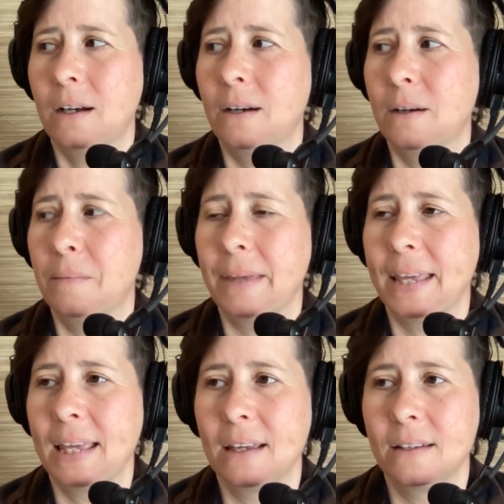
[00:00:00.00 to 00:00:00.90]
Um,
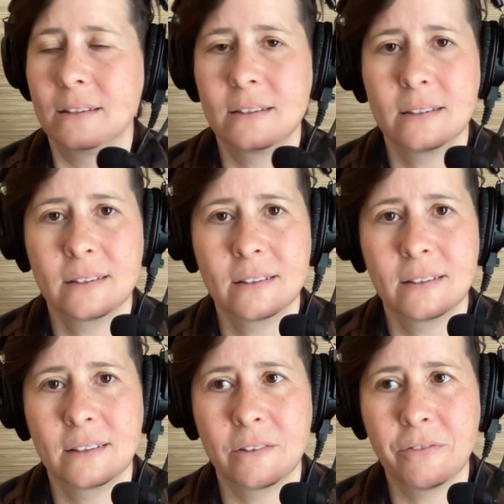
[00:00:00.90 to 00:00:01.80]
and
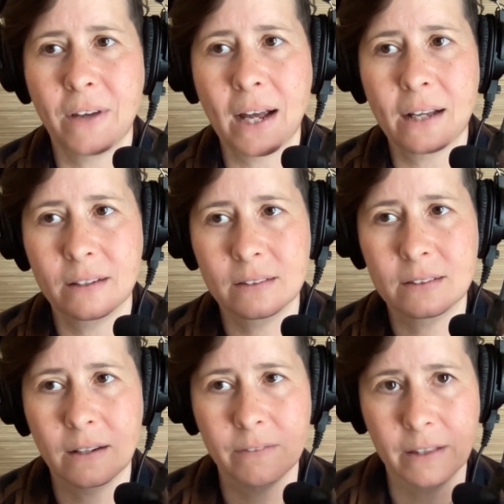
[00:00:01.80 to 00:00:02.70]
the fact that
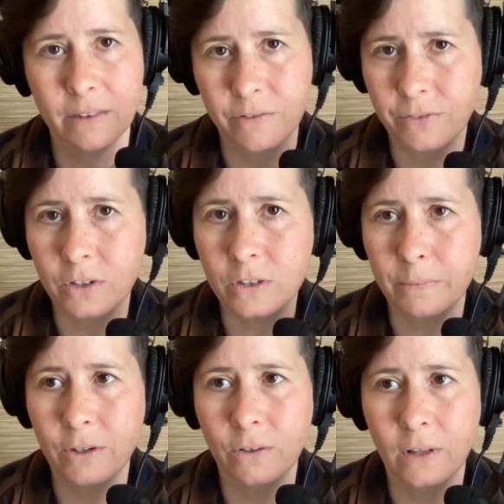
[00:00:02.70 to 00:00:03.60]
it's kind of like the
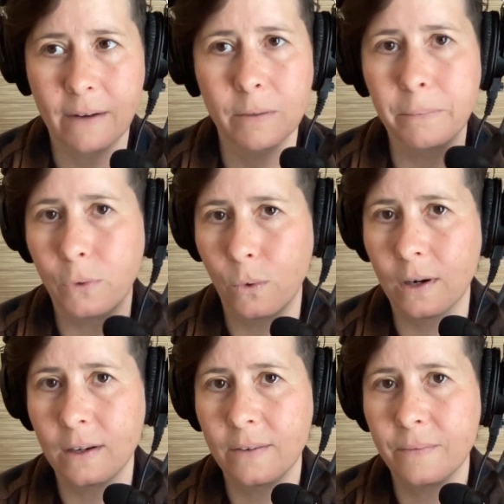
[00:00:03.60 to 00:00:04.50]
first mineral ever
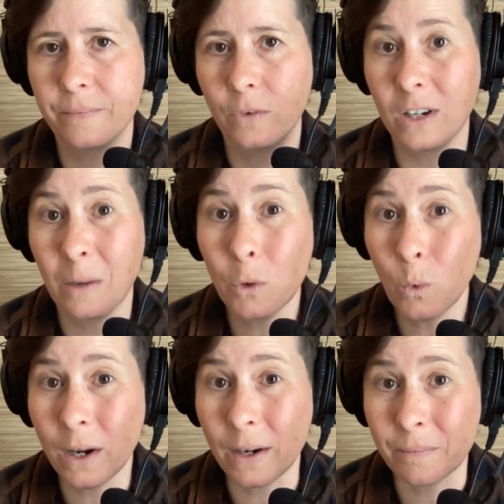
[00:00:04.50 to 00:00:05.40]
born. Number
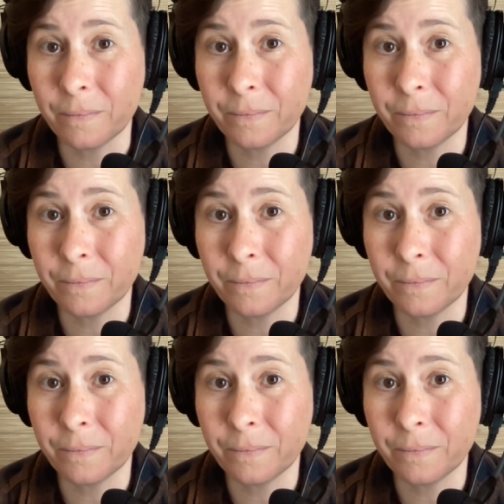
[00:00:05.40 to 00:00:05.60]
one,